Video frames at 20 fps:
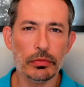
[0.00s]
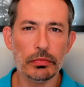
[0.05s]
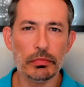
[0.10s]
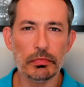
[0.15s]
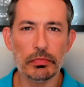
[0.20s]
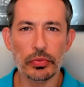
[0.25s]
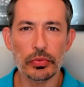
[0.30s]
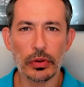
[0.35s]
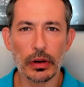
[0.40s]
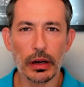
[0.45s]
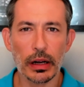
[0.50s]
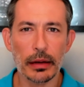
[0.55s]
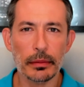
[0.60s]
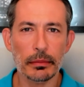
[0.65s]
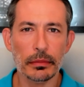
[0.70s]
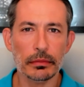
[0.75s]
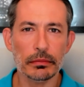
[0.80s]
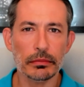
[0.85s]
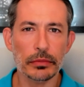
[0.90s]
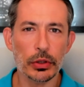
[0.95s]

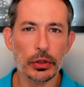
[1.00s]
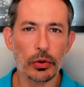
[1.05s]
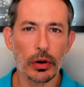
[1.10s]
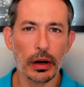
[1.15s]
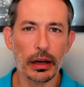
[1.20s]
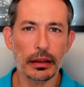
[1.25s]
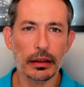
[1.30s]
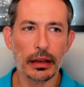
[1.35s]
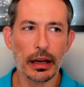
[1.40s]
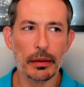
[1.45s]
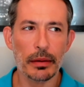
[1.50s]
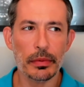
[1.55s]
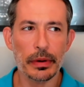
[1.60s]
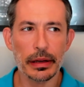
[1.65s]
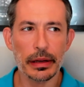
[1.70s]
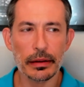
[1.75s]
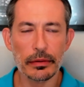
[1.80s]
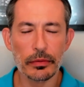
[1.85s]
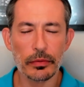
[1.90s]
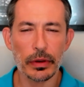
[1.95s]
Prime UI
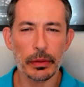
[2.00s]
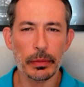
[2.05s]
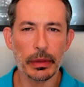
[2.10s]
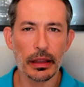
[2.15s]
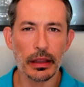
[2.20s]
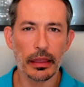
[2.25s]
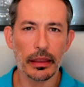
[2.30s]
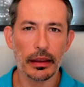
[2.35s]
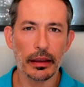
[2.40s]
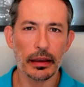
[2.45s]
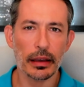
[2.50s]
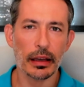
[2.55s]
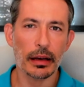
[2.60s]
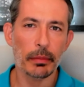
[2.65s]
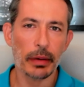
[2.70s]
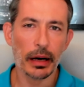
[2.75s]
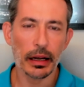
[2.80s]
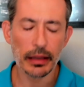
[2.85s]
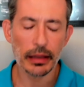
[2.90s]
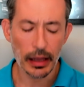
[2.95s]
library we've been thinking
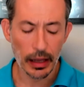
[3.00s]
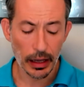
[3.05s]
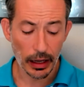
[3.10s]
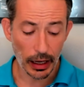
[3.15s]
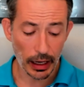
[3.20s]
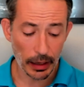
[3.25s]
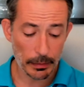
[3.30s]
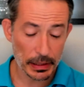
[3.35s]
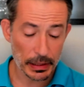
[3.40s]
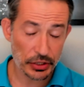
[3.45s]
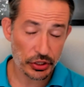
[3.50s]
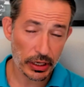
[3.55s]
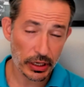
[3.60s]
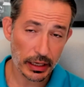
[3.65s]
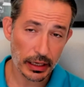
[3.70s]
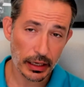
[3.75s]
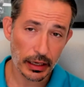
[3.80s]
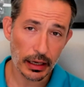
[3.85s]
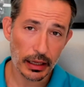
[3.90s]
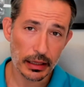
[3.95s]
about. I've been
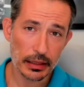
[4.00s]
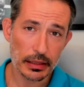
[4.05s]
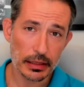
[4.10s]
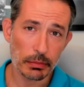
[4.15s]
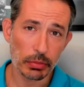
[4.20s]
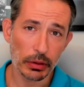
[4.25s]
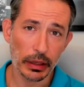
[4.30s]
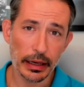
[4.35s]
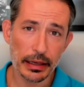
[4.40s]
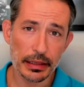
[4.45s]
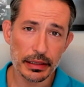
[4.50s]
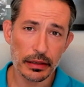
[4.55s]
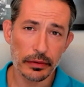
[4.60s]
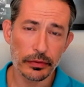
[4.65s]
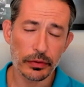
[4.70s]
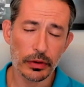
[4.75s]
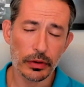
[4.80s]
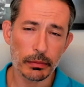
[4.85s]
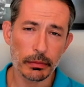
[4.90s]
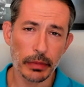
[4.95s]
checking out Blazor
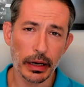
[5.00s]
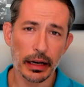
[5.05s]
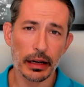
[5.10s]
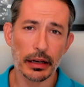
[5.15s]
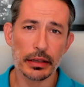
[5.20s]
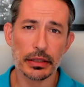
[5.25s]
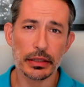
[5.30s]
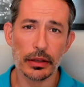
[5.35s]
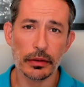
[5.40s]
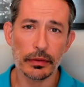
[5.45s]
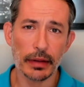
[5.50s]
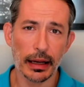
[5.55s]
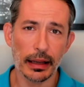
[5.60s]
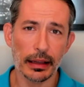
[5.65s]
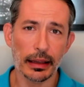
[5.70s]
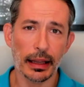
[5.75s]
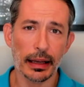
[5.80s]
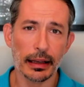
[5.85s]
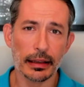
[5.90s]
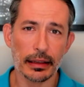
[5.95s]
from Microsoft. I
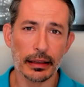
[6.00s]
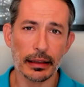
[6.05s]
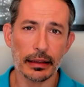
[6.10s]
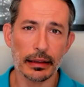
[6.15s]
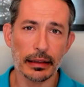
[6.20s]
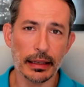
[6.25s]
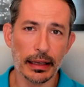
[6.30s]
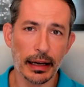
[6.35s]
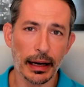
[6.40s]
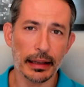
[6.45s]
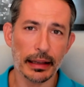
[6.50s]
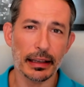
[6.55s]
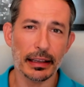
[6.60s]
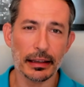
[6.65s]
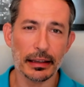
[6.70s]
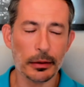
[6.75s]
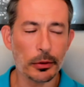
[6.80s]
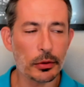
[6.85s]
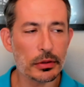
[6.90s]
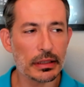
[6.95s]
like the idea.
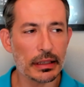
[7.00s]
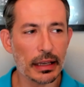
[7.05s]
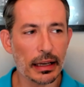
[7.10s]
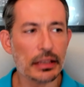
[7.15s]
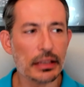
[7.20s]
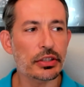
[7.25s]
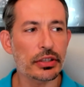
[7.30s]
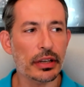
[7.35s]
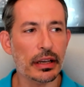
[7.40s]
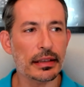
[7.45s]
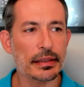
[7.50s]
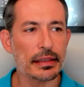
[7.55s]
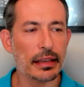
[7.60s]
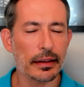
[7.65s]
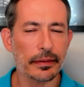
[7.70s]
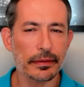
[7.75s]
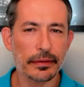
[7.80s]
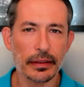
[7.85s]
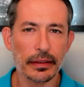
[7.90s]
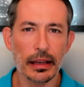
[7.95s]
It looks like
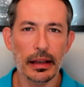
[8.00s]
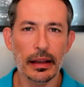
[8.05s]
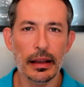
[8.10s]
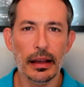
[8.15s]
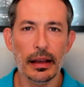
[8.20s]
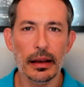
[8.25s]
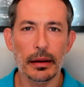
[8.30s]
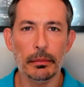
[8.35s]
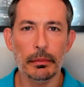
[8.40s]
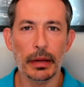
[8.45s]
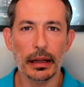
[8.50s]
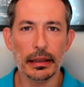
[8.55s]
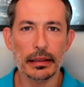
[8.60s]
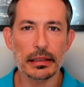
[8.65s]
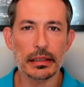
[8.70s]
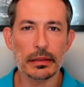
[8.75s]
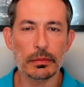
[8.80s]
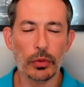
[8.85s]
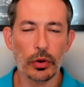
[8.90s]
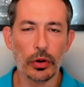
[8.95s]
JSF, but
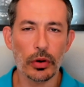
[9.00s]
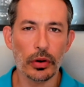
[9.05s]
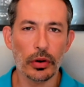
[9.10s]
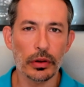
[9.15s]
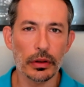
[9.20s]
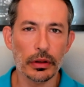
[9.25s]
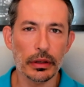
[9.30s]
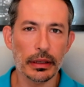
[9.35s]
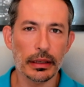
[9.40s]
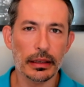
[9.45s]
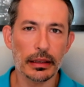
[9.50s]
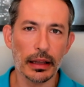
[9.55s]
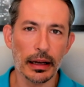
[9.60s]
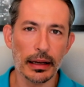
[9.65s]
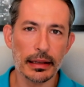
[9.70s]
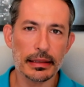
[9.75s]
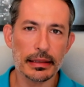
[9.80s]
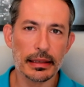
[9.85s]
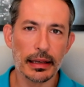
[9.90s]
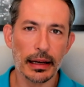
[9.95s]
it's more on the
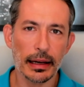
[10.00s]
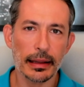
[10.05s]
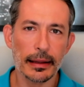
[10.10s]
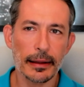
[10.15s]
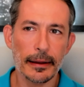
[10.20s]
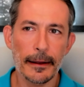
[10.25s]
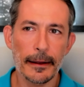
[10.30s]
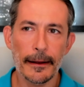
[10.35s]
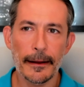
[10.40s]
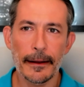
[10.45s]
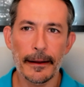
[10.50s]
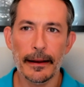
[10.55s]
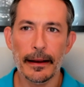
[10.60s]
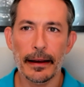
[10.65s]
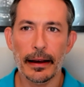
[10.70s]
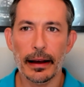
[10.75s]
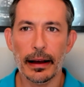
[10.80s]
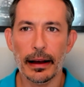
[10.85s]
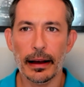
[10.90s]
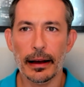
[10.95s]
client side.
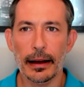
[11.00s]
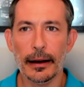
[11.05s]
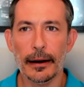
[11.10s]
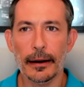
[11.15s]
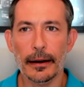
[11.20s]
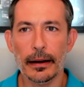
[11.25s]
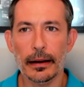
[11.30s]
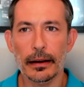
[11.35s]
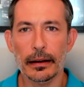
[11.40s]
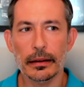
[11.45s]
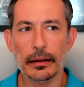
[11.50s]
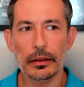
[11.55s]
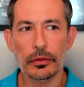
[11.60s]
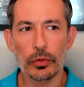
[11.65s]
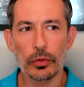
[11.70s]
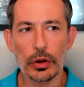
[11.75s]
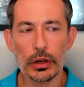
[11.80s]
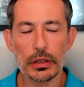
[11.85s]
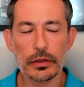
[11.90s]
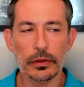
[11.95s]
It
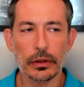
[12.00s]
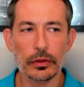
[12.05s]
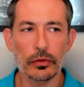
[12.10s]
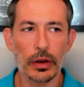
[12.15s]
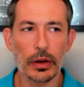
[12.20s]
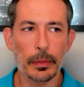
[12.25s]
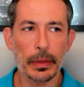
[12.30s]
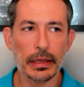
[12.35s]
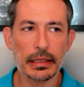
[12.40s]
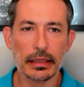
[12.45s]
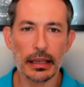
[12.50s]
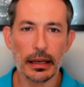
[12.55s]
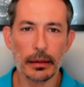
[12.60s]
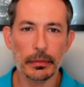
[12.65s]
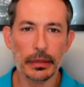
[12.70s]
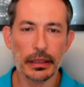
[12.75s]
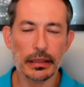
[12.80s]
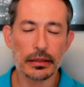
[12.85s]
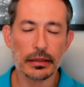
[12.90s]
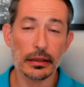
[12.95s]
works with
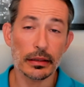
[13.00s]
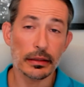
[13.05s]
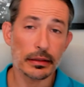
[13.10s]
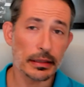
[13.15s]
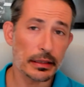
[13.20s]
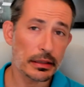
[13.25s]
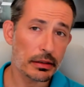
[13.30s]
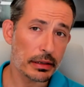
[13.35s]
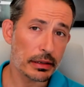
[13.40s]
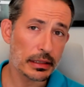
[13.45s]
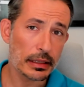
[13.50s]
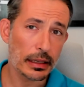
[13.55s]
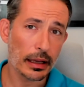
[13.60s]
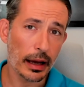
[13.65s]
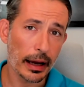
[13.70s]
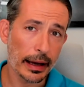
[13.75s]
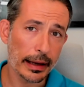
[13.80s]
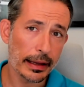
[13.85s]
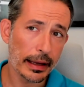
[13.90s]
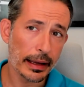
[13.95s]
WebAssembly, so interesting
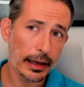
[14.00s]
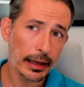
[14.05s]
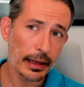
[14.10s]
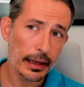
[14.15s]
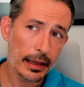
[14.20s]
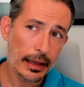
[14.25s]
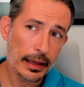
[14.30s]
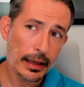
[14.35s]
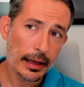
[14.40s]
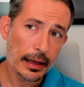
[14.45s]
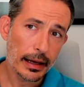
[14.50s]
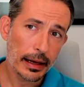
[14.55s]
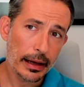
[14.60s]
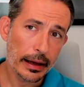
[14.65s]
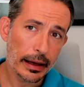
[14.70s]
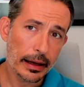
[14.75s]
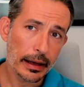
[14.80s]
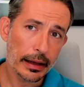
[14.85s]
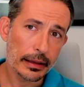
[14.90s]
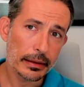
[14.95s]
idea.
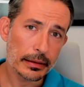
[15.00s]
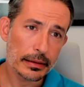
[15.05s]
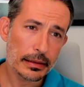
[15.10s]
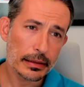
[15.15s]
And